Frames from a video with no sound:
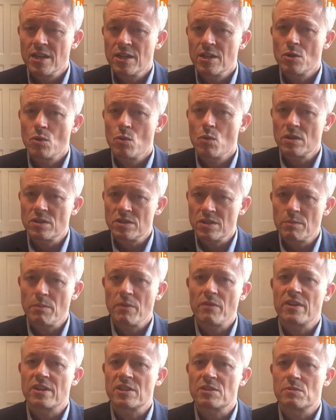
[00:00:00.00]
You know, what type
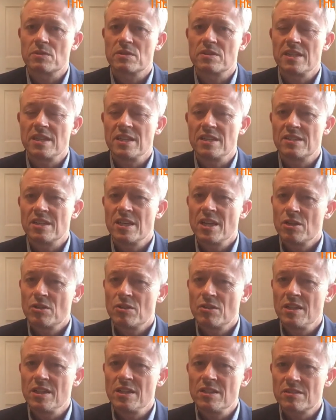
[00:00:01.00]
of expertise
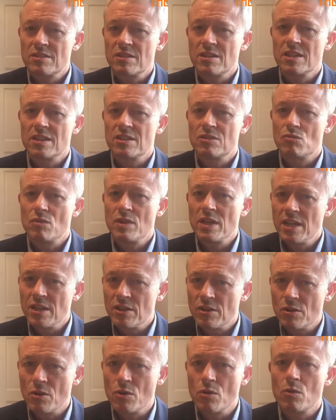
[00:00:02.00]
do these guys really
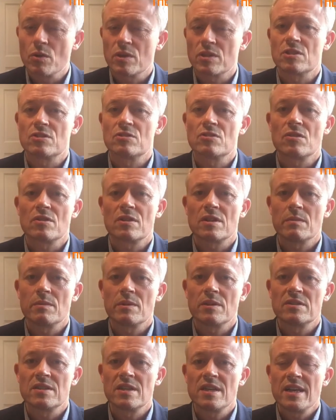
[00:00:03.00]
know what they're talking
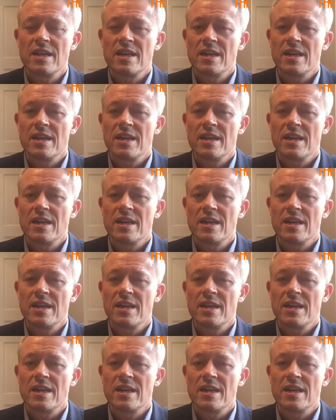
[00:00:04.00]
about?